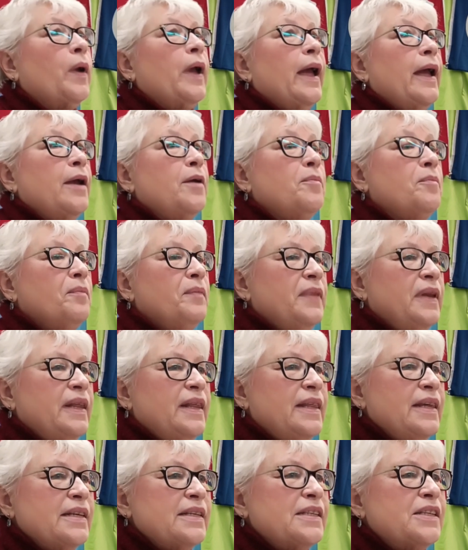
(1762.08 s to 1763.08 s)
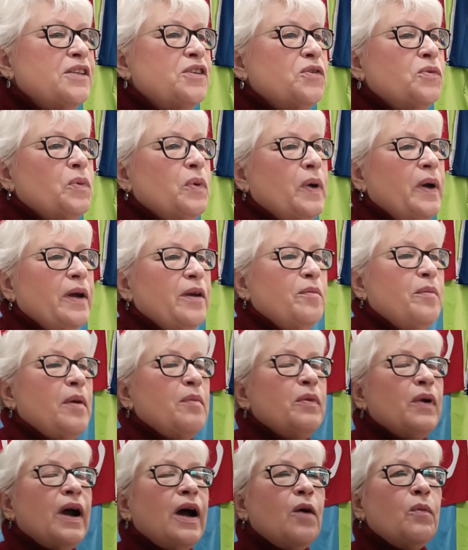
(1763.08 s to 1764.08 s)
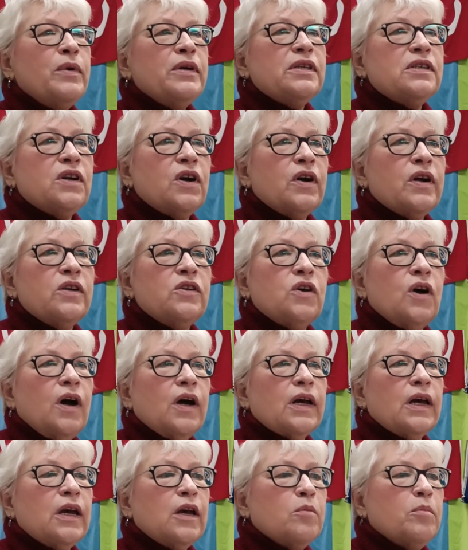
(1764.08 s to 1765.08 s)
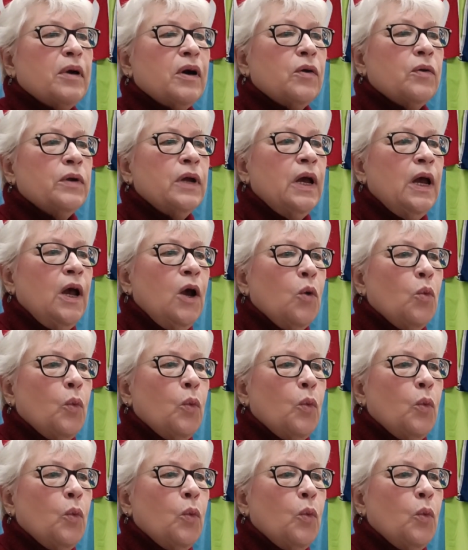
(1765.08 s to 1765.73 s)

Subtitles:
okay, this is, remember how we started talking about